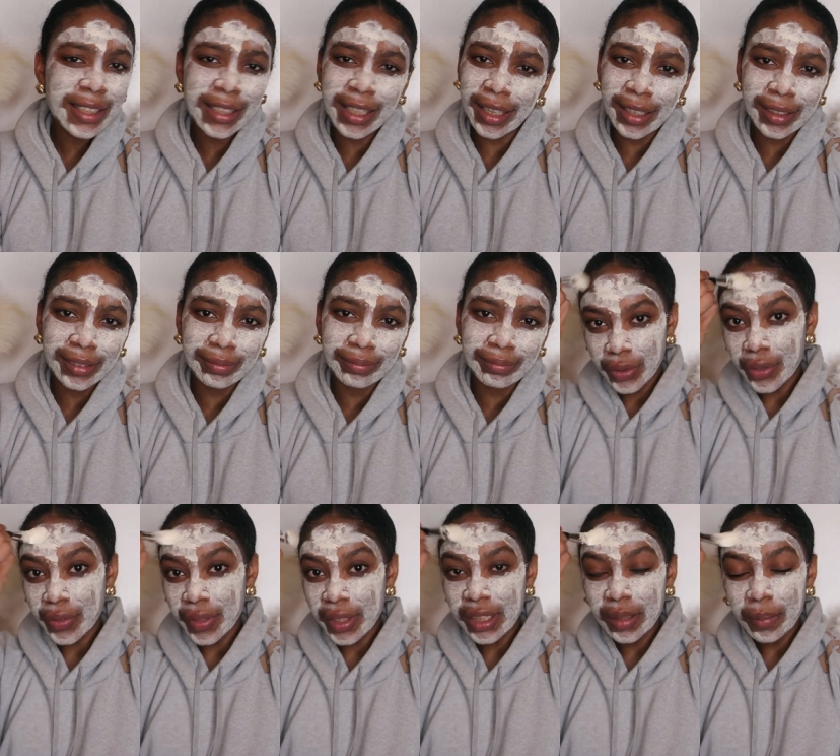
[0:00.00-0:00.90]
skin.
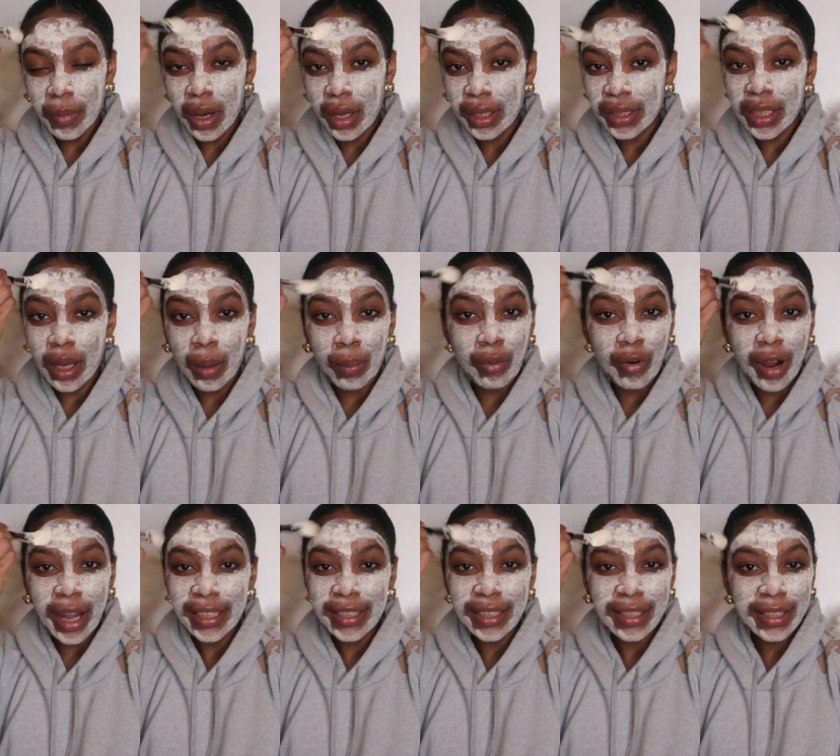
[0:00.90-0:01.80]
So this mask
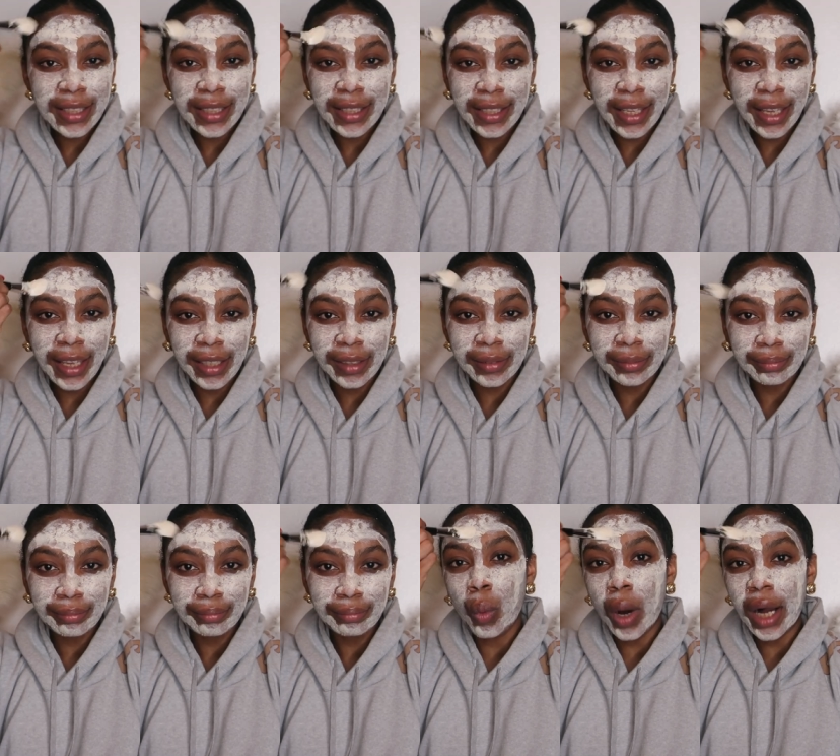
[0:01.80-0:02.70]
brightens the
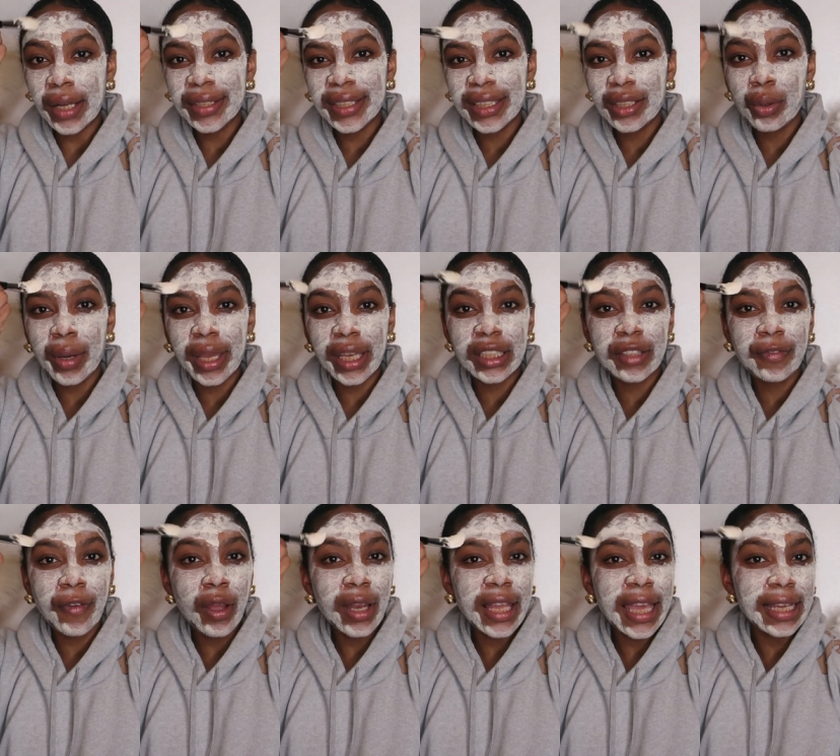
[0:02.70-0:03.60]
skin while still
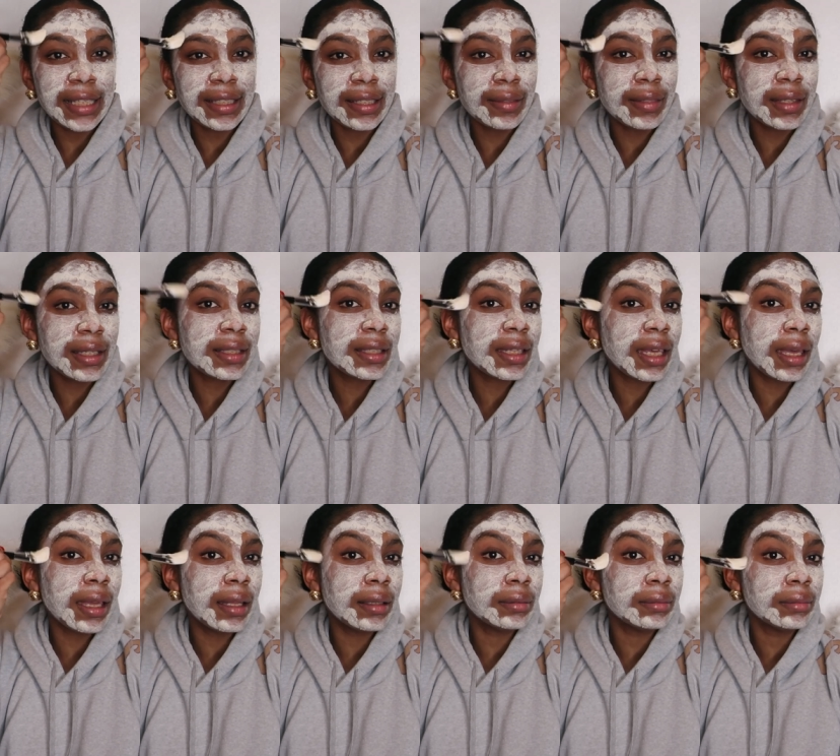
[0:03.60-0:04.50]
exfoliating the
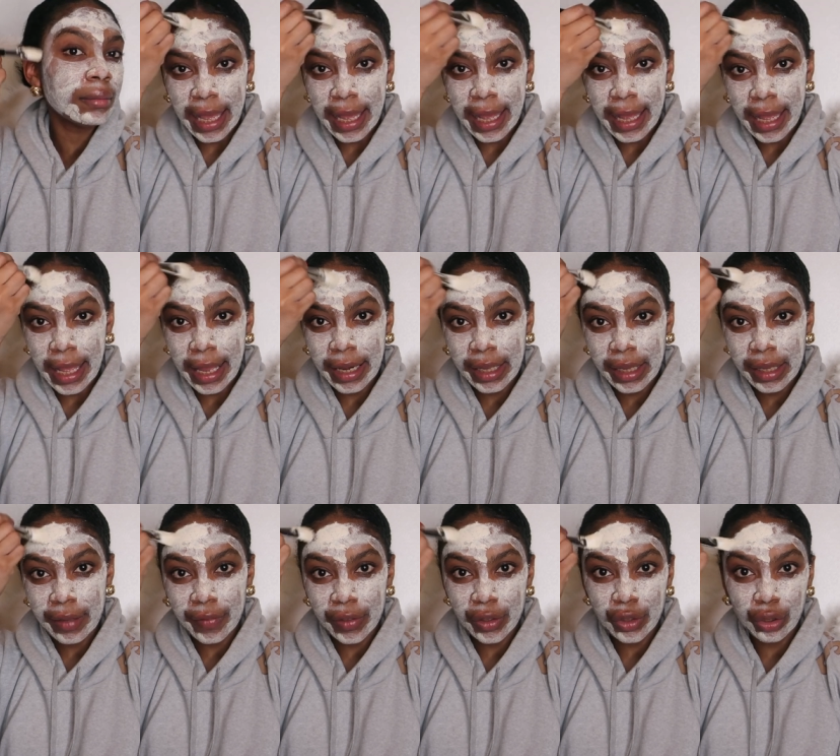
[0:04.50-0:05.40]
skin and
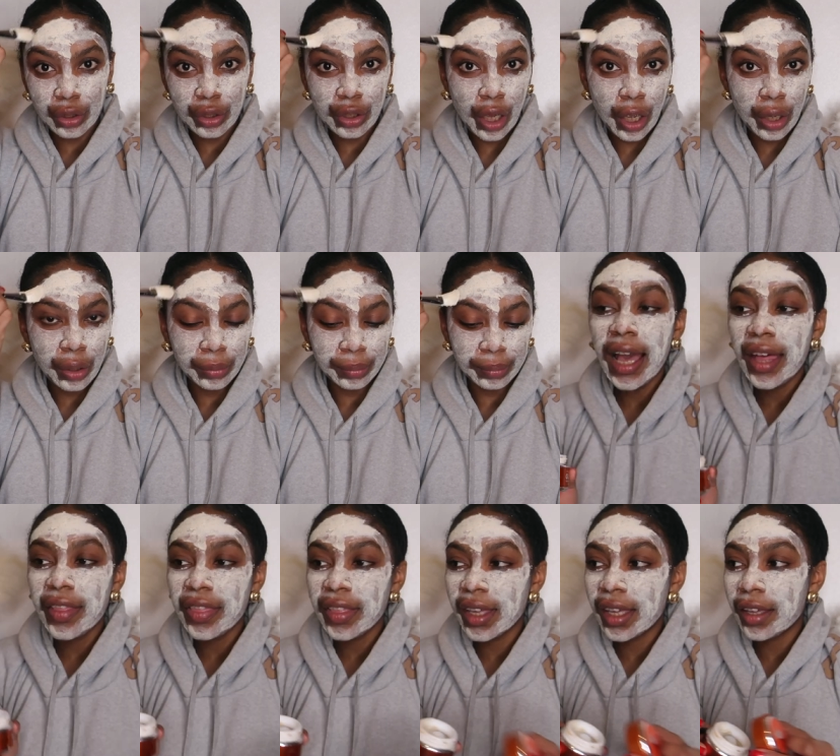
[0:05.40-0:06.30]
evens your tone.
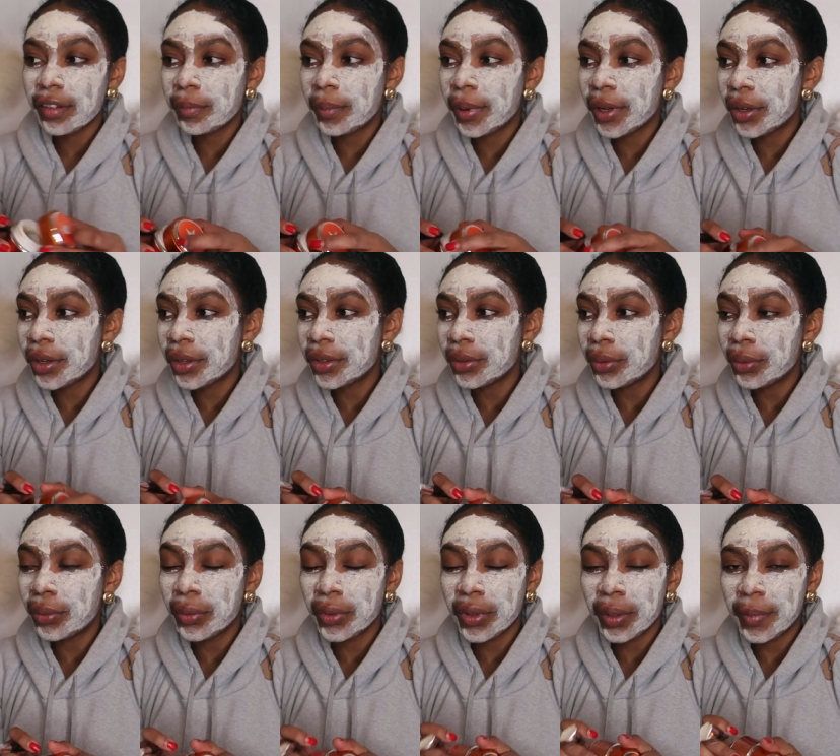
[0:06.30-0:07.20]
I think I've put on
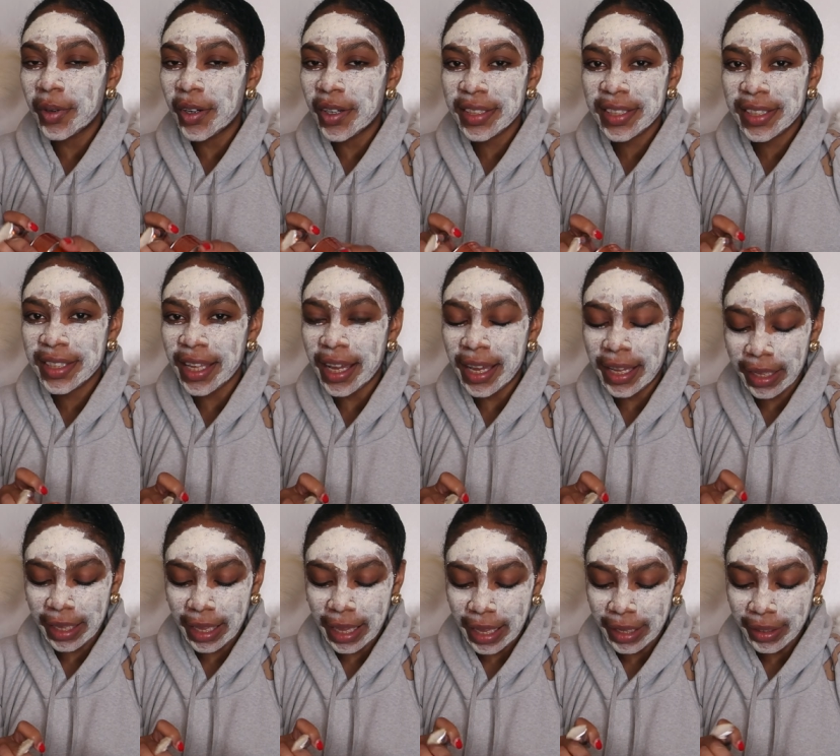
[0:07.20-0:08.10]
all the masks that I
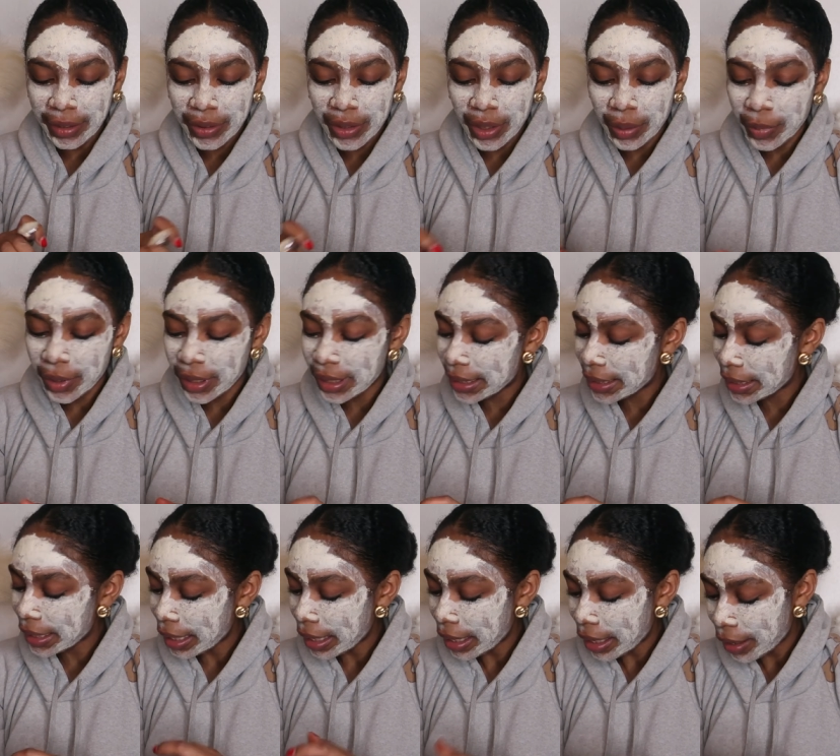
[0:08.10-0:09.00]
can. So I'm going to
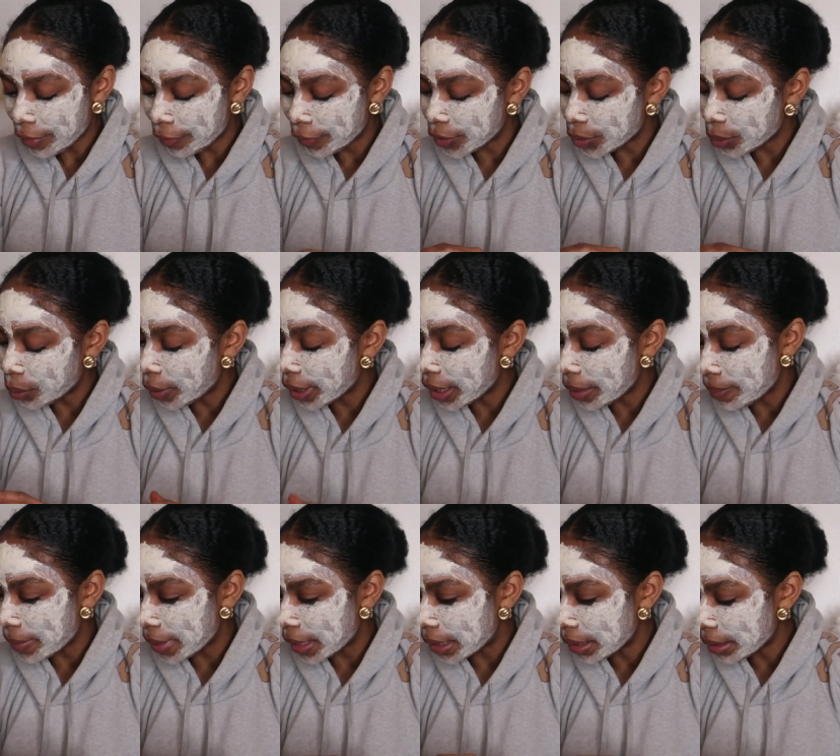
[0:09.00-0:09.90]
sit here for 20
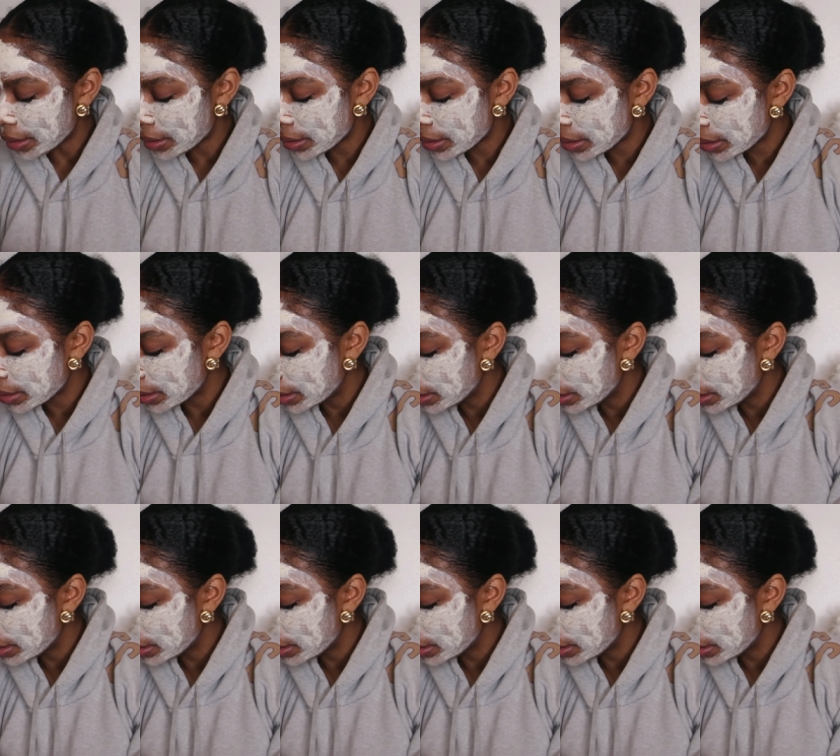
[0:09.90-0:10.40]
minutes